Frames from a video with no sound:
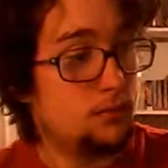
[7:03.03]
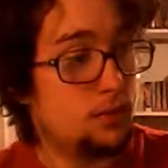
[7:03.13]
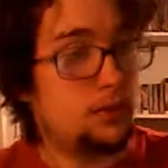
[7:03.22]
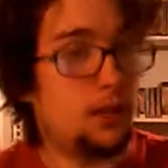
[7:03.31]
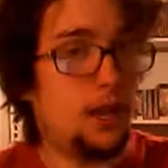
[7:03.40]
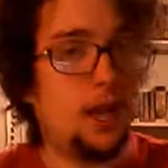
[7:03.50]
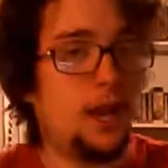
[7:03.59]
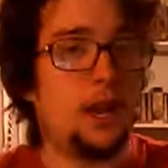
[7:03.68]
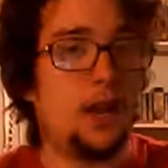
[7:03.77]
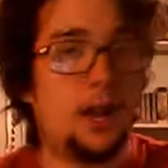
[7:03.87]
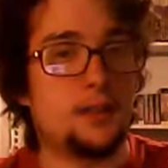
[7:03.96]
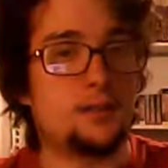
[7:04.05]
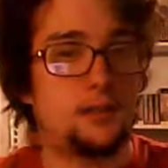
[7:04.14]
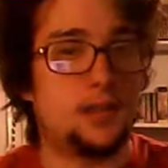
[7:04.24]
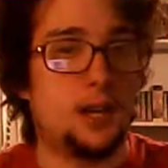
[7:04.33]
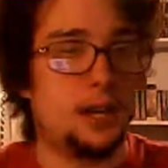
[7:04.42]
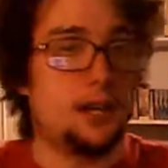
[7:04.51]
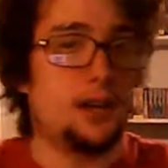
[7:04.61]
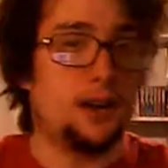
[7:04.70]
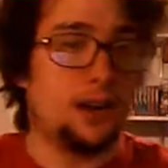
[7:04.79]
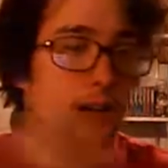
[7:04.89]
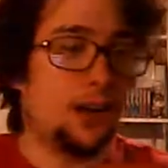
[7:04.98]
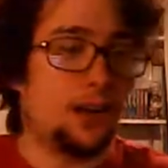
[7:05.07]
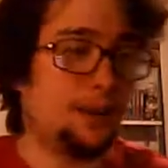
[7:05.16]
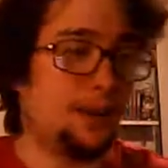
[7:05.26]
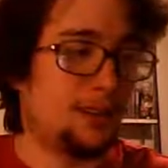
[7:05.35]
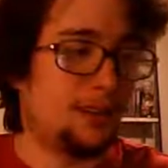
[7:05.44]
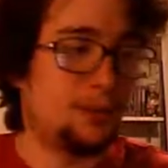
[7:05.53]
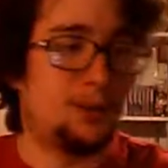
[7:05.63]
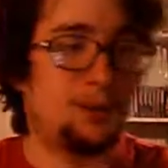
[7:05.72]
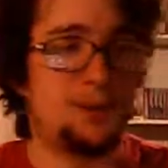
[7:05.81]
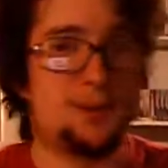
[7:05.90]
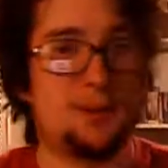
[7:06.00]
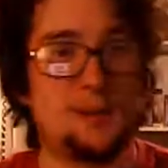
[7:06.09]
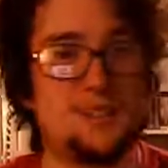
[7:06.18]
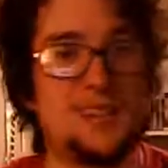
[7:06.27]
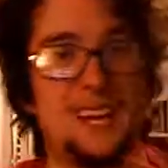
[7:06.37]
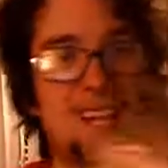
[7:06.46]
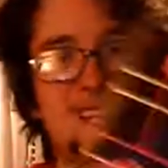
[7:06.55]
See, uh, you know, I'll, I'll, go back to more Yeah,